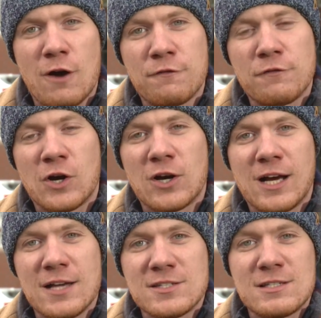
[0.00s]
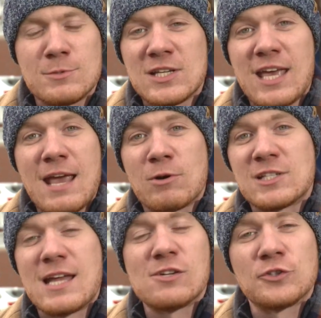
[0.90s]
off of Kirk Cousins. It was a game where
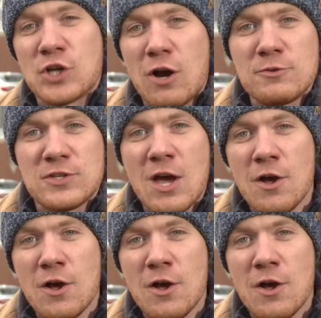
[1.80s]
Daniel Jones